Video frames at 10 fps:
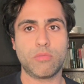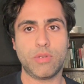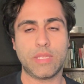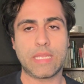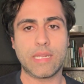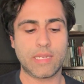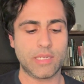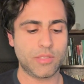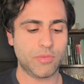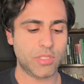really getting
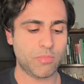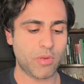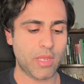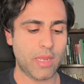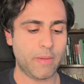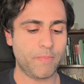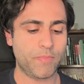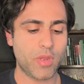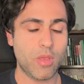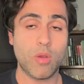into a Spokane
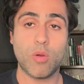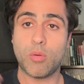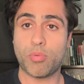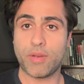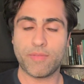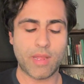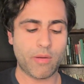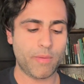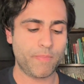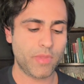or a pretty flower.